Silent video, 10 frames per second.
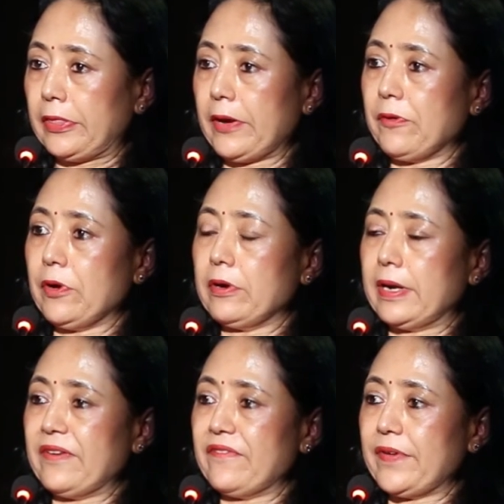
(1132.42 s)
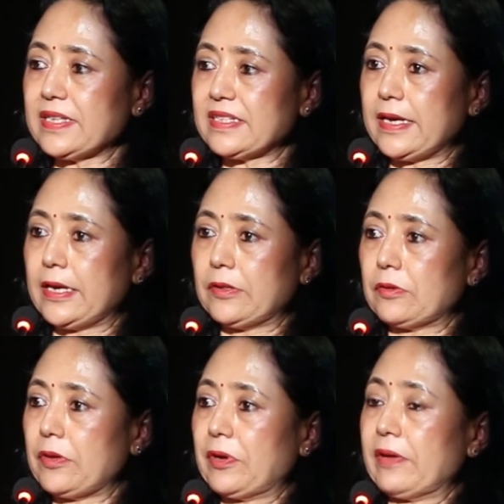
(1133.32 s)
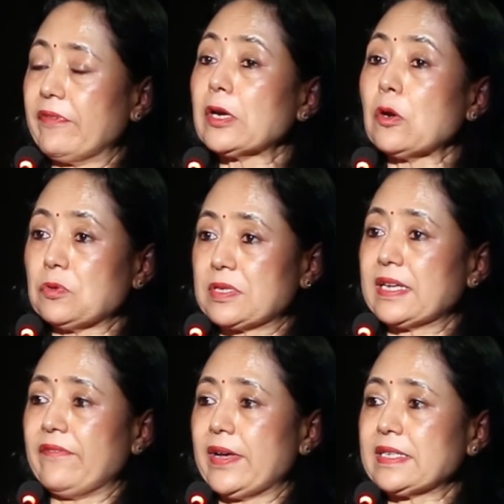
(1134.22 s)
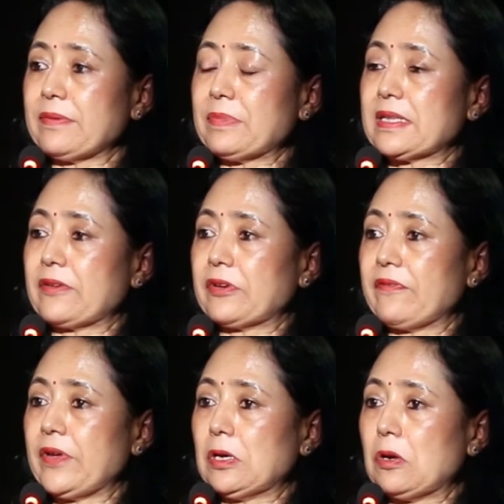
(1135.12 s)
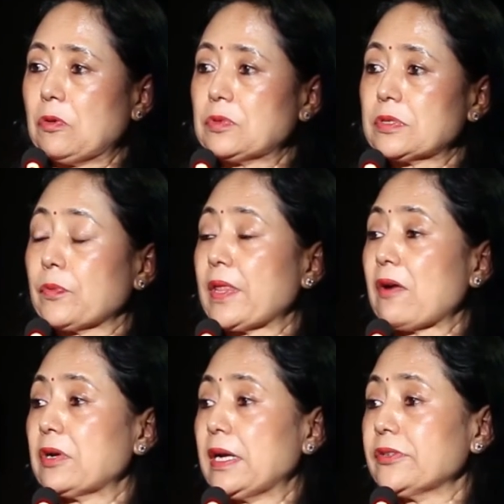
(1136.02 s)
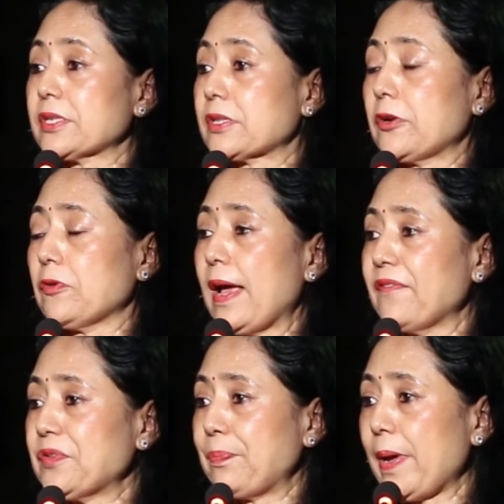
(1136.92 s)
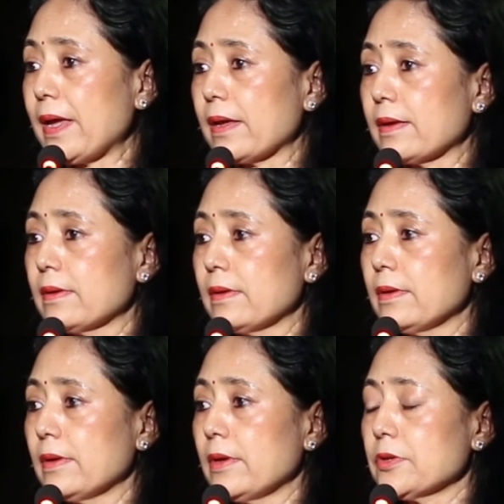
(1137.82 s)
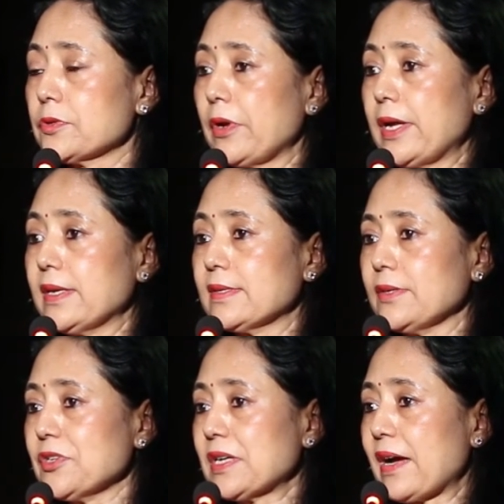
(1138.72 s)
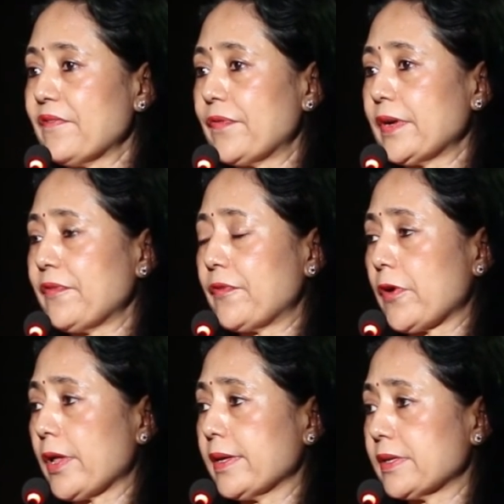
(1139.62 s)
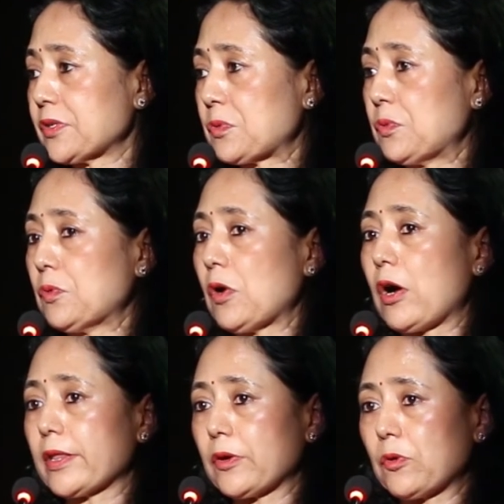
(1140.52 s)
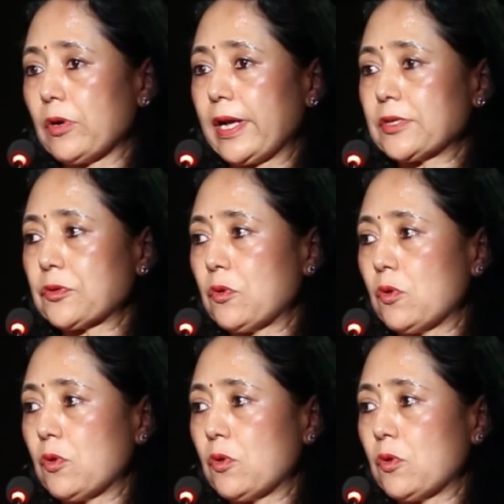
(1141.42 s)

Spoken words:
They were they were giving loans, they were giving loans without interest, they don't have to pay. So it is such a comfort for the school or the old age